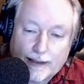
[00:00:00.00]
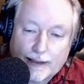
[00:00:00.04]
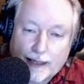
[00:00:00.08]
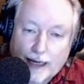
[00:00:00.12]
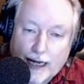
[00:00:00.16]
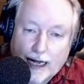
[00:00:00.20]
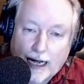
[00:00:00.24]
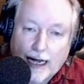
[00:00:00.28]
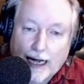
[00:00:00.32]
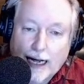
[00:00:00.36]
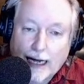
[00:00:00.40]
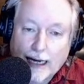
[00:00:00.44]

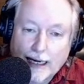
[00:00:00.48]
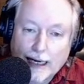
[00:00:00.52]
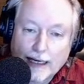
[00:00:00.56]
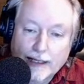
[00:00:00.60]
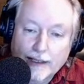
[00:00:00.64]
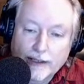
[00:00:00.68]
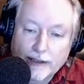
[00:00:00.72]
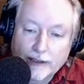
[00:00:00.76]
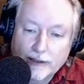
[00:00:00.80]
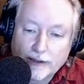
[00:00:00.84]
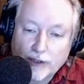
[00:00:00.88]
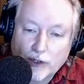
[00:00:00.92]

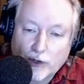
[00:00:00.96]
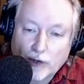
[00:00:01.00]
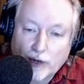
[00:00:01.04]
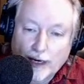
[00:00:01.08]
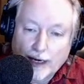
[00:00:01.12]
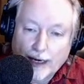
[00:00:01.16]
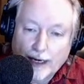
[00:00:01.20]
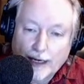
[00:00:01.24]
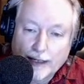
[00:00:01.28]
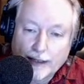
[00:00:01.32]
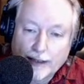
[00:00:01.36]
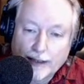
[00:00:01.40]
I don't know.
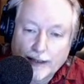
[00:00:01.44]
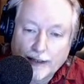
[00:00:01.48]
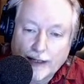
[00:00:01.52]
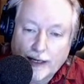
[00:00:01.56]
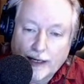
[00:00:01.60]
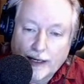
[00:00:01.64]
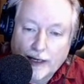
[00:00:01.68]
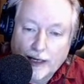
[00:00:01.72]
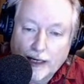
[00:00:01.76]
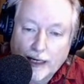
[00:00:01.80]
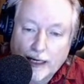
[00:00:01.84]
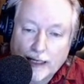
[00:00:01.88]

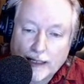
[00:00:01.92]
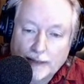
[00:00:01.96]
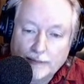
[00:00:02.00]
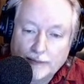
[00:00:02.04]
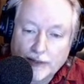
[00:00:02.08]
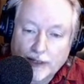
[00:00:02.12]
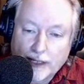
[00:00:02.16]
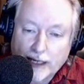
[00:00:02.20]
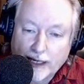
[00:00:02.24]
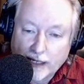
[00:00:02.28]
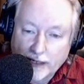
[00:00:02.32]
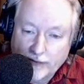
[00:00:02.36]

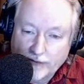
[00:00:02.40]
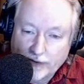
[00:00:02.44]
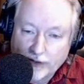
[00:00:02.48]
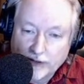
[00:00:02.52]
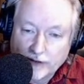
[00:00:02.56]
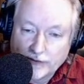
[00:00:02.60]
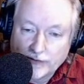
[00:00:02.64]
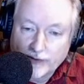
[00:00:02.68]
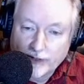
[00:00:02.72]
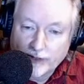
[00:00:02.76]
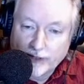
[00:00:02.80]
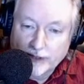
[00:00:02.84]
I'm kind of on
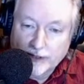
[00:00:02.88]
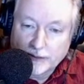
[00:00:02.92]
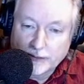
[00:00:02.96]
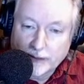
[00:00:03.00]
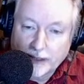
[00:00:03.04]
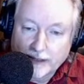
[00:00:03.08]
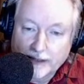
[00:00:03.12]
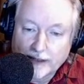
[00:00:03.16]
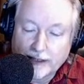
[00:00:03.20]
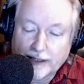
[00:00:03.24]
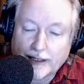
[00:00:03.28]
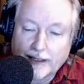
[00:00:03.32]
the fence
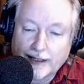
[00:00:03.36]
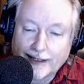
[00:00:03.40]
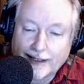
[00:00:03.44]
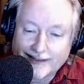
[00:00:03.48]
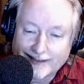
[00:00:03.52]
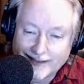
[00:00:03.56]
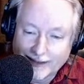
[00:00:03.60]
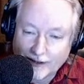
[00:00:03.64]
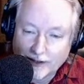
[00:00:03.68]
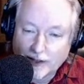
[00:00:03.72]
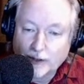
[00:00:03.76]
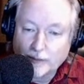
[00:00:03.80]
about that.
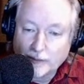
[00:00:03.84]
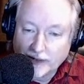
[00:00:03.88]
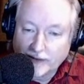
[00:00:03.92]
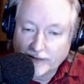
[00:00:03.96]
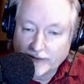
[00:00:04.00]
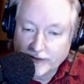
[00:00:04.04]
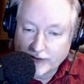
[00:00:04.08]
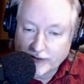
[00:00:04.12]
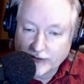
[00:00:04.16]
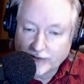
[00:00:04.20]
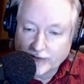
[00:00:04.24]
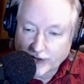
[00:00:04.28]
It's a little bit
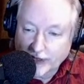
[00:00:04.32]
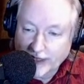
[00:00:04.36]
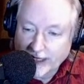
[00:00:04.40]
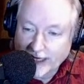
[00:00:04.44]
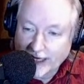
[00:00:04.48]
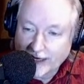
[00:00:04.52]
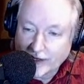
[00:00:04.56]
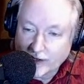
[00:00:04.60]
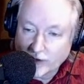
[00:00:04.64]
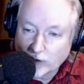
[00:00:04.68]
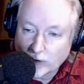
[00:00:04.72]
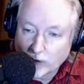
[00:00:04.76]
of a different
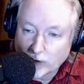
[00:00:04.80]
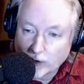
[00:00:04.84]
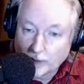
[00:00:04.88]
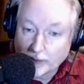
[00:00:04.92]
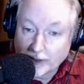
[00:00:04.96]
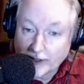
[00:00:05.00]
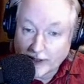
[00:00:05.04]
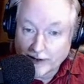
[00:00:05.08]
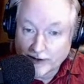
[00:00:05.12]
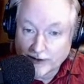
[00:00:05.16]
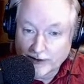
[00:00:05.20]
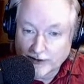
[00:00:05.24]
category
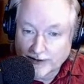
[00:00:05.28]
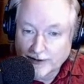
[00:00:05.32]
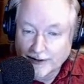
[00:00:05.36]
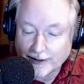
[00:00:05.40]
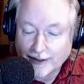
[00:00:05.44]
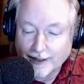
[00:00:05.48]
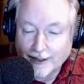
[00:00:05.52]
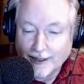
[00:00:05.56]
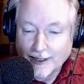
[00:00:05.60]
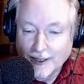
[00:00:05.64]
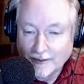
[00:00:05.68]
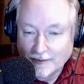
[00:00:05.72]
because
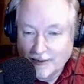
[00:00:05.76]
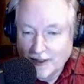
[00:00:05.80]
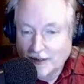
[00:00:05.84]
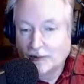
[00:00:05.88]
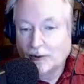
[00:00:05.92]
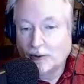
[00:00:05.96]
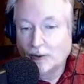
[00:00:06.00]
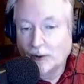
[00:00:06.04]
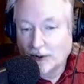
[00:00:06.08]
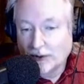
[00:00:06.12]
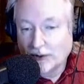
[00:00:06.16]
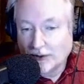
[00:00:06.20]

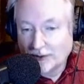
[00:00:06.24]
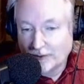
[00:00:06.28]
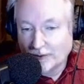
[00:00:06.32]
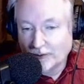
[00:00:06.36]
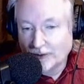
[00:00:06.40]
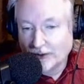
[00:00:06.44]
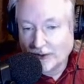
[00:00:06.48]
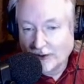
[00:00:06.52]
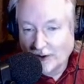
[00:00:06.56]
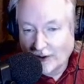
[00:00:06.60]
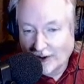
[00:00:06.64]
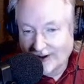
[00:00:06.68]
people
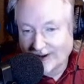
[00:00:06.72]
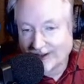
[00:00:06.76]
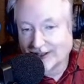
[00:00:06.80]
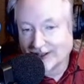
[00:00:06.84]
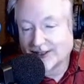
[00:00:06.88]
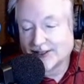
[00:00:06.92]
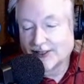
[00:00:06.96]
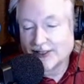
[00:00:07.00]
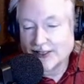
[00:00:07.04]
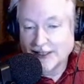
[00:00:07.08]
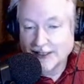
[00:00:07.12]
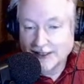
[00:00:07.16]
with heart
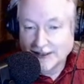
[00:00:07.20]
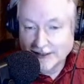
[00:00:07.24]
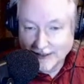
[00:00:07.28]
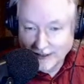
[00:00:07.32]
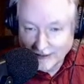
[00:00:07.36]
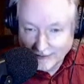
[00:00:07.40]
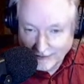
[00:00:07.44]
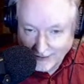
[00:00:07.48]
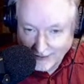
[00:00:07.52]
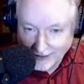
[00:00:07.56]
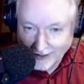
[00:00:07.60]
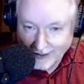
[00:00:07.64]
disease
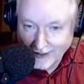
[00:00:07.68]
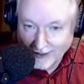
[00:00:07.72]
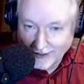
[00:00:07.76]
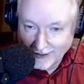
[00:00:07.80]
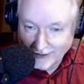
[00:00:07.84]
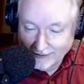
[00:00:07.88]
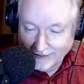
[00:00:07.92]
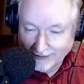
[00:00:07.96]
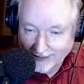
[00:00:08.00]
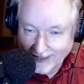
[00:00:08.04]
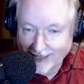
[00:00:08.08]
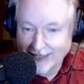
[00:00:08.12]

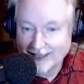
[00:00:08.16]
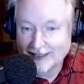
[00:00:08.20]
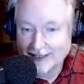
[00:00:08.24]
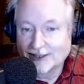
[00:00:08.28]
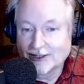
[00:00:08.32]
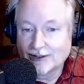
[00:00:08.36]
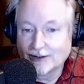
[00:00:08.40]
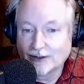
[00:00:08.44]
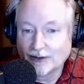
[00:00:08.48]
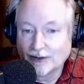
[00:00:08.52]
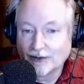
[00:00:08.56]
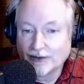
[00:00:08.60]
and
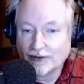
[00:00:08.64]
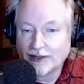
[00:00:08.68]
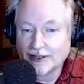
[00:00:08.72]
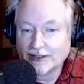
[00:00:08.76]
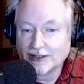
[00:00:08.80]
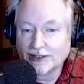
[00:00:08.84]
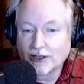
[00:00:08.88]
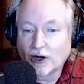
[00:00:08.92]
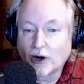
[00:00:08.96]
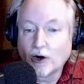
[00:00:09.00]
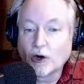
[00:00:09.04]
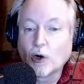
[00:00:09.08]
cancer and other
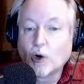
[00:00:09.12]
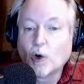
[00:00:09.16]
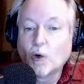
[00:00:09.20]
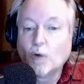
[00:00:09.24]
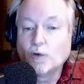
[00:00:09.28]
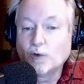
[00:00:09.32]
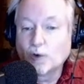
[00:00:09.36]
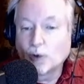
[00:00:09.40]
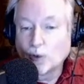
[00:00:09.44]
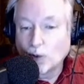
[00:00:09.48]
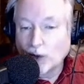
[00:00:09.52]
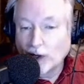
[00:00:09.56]
things aren't
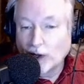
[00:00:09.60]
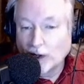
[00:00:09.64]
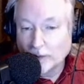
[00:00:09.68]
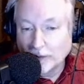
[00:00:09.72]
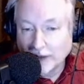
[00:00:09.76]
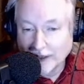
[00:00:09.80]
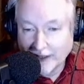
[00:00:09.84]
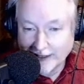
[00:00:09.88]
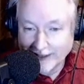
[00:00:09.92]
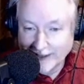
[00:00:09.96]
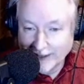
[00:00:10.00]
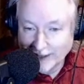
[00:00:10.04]

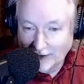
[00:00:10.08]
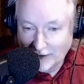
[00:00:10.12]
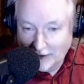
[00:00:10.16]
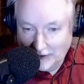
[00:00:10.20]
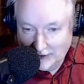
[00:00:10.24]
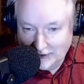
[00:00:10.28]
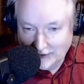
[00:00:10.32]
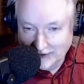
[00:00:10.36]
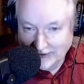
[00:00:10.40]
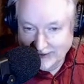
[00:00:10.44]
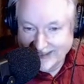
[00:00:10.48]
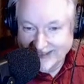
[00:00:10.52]
overwhelming
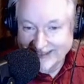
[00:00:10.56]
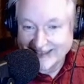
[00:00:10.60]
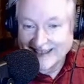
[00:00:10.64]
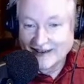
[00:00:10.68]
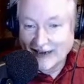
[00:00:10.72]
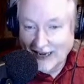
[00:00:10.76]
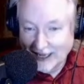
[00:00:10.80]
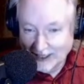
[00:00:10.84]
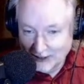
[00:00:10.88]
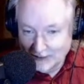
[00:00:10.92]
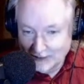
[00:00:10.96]
ERs at the